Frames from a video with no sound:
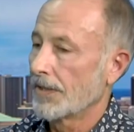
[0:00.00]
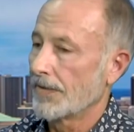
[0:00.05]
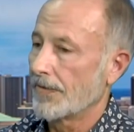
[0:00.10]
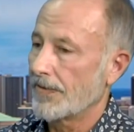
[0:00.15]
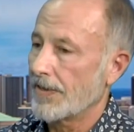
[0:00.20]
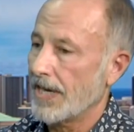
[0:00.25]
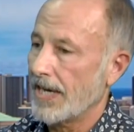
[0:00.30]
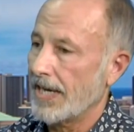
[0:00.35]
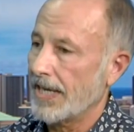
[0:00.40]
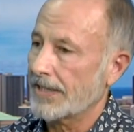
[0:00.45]

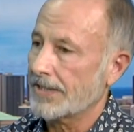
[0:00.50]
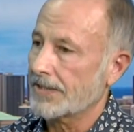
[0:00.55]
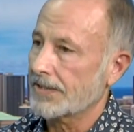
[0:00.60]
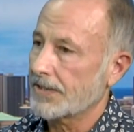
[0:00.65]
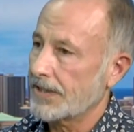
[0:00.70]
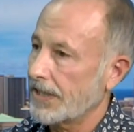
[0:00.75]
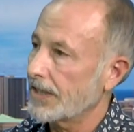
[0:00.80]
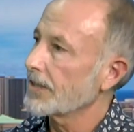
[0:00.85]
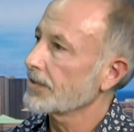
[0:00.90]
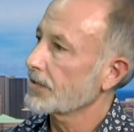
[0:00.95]
that
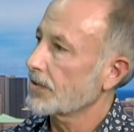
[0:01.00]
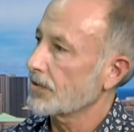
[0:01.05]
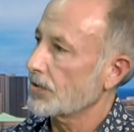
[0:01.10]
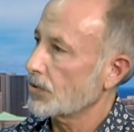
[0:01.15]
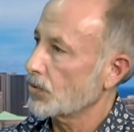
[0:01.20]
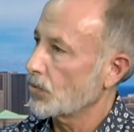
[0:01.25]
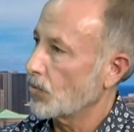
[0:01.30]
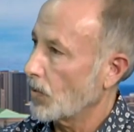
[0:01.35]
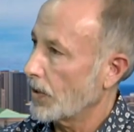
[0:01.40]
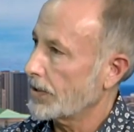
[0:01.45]
tells us
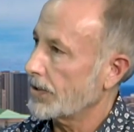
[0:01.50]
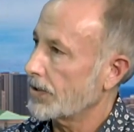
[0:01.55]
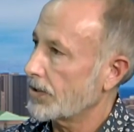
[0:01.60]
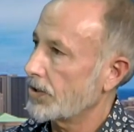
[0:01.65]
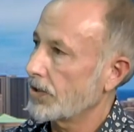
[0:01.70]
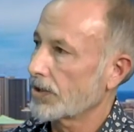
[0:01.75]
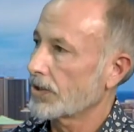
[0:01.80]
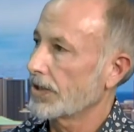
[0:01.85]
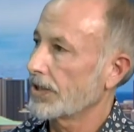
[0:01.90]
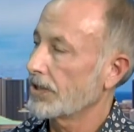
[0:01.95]
what
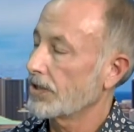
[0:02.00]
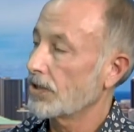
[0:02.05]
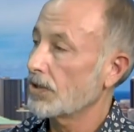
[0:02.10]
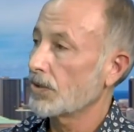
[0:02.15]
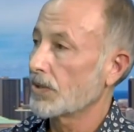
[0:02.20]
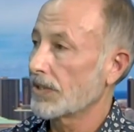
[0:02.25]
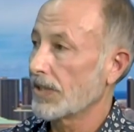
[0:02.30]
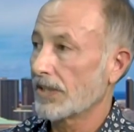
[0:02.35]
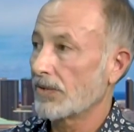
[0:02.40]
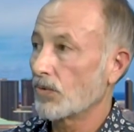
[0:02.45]
you're going to
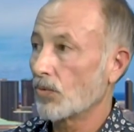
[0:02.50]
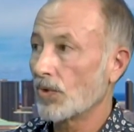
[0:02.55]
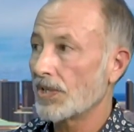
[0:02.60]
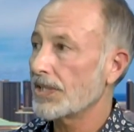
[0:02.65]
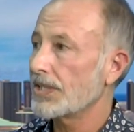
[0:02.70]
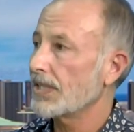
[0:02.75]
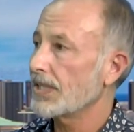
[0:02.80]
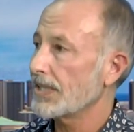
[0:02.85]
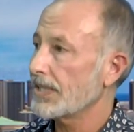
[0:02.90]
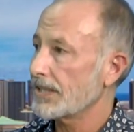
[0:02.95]
do, and then we
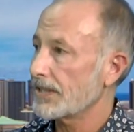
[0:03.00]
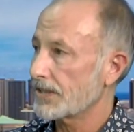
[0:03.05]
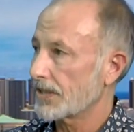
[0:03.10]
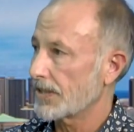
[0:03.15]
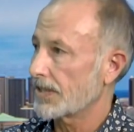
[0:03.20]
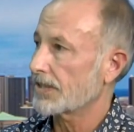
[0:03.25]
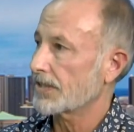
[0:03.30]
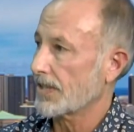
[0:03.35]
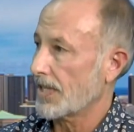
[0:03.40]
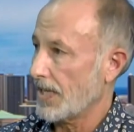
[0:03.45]
need to
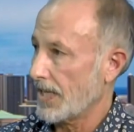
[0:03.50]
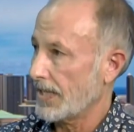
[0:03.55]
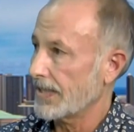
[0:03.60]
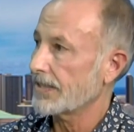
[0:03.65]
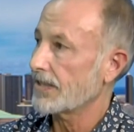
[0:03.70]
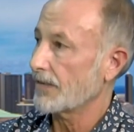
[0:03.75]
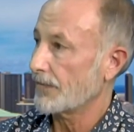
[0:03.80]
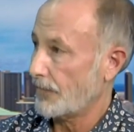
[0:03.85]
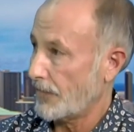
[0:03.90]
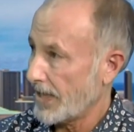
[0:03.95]

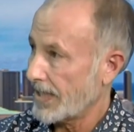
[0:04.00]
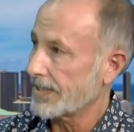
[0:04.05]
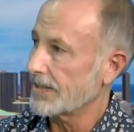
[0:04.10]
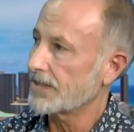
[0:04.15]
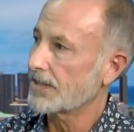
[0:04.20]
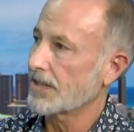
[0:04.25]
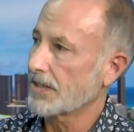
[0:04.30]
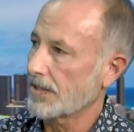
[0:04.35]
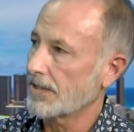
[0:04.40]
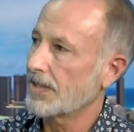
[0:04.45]
decide, the
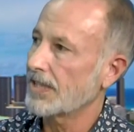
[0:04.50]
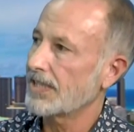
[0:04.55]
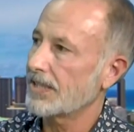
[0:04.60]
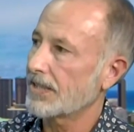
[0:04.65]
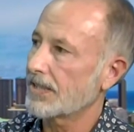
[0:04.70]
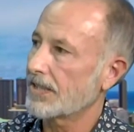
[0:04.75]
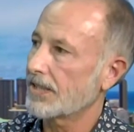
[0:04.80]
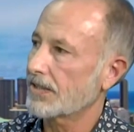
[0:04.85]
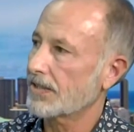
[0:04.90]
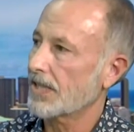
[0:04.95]
feds need
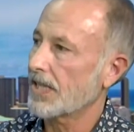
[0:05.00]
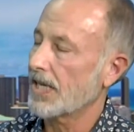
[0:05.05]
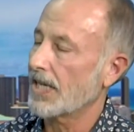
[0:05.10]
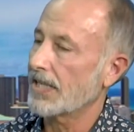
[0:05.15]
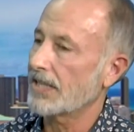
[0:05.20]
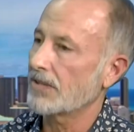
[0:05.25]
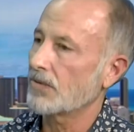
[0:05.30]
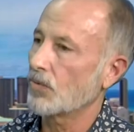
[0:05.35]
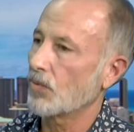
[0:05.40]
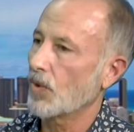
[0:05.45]
to
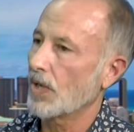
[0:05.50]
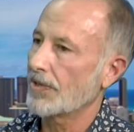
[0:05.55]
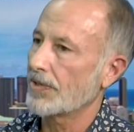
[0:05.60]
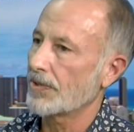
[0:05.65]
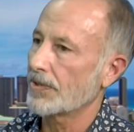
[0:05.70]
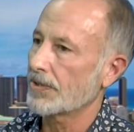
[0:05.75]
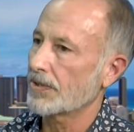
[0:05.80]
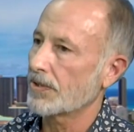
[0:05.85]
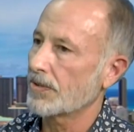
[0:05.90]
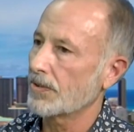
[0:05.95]
decide
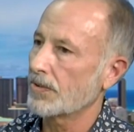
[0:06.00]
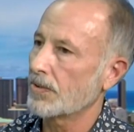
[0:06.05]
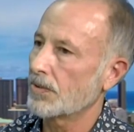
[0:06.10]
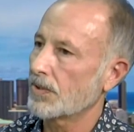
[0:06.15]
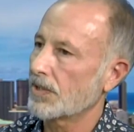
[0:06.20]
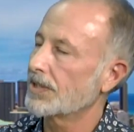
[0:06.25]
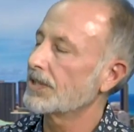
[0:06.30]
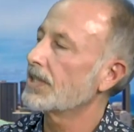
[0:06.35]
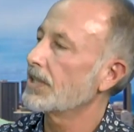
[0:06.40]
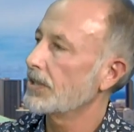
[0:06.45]
whether to
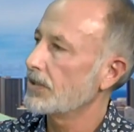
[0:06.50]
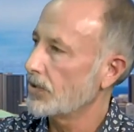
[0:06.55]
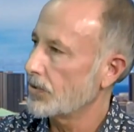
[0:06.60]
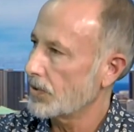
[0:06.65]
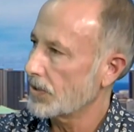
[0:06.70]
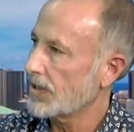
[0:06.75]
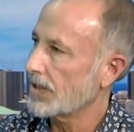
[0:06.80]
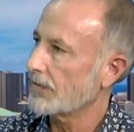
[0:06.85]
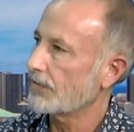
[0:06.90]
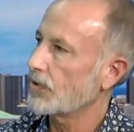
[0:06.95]
continue
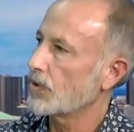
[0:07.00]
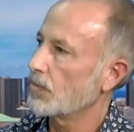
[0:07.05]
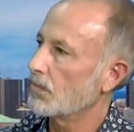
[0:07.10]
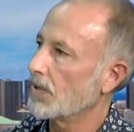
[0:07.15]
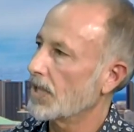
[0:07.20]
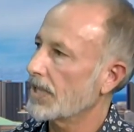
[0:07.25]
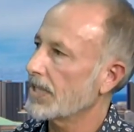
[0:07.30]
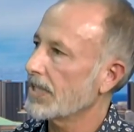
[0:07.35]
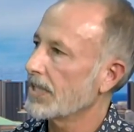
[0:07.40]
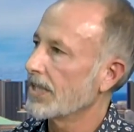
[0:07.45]
to give you
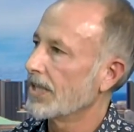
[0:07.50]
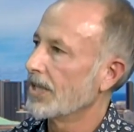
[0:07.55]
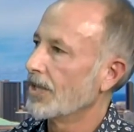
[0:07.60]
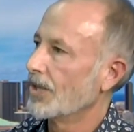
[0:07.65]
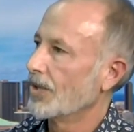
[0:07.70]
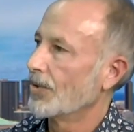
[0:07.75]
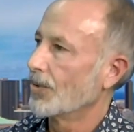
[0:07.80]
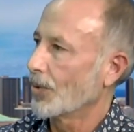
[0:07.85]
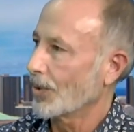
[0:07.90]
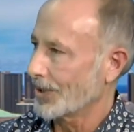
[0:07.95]
money
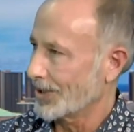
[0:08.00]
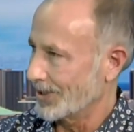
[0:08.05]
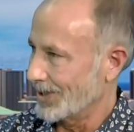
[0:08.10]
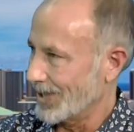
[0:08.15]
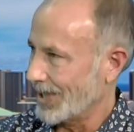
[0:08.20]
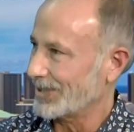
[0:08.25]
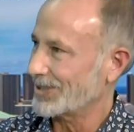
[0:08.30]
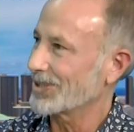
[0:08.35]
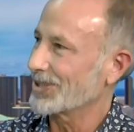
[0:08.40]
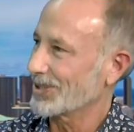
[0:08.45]
or to
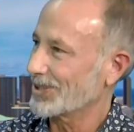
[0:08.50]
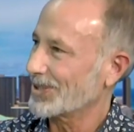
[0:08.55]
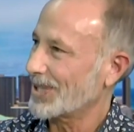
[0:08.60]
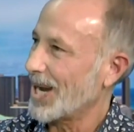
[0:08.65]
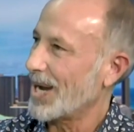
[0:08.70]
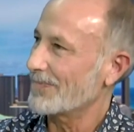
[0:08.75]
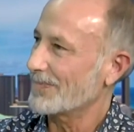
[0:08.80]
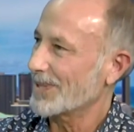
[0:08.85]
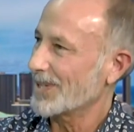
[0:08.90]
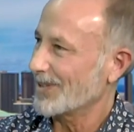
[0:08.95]
not just
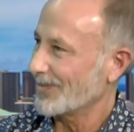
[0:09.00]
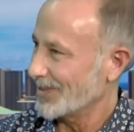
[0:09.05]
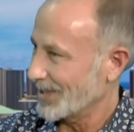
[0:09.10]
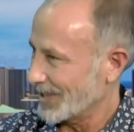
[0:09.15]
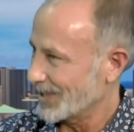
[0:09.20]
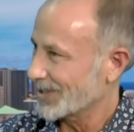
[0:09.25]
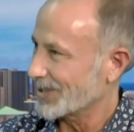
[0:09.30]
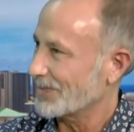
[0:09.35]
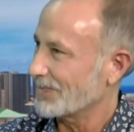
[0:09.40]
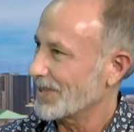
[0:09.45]
stop giving
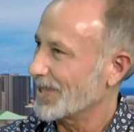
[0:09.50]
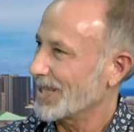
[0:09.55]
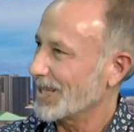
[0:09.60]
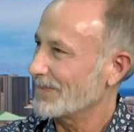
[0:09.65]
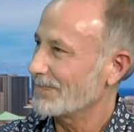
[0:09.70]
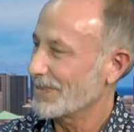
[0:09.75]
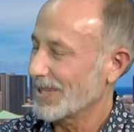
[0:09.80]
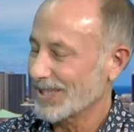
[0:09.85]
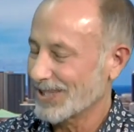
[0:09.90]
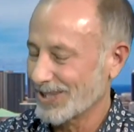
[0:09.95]
us money,
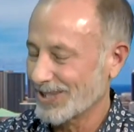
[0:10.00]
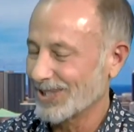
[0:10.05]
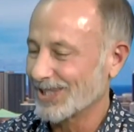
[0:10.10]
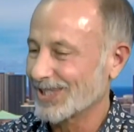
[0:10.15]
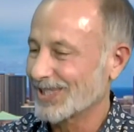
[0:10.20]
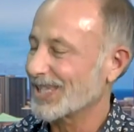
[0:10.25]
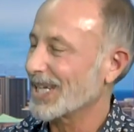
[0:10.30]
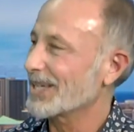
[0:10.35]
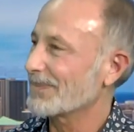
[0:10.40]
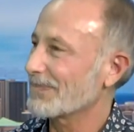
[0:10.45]
but to
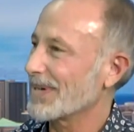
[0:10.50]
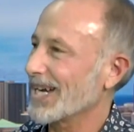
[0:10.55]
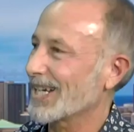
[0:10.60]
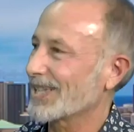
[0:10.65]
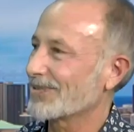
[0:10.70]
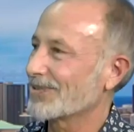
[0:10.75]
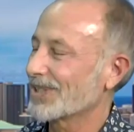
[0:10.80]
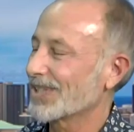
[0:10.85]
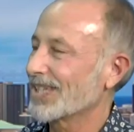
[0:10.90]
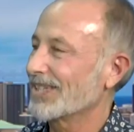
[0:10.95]
take back
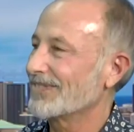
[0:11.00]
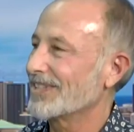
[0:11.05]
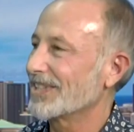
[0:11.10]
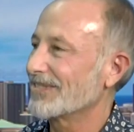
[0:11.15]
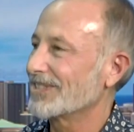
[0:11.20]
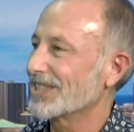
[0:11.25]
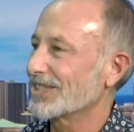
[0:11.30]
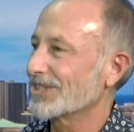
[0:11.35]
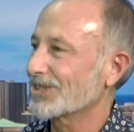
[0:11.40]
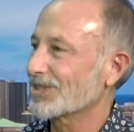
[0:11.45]
what they've
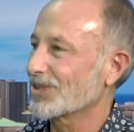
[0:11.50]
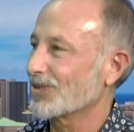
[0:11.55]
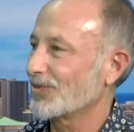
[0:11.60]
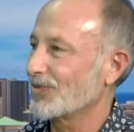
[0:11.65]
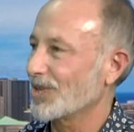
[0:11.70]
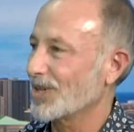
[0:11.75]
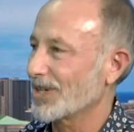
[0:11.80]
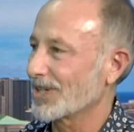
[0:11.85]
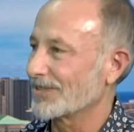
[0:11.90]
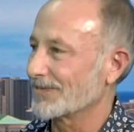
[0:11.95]
given us so
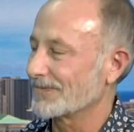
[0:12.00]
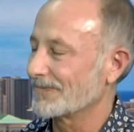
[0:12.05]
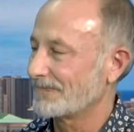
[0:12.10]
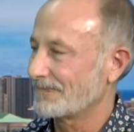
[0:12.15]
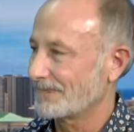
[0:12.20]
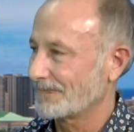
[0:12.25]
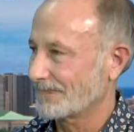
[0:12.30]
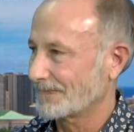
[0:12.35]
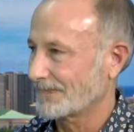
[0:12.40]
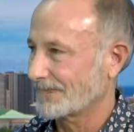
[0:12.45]
footnote, far.
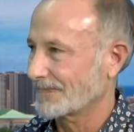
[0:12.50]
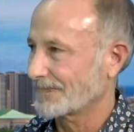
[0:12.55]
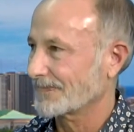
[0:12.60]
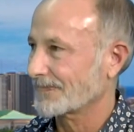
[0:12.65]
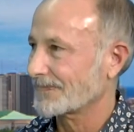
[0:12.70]
Footnote,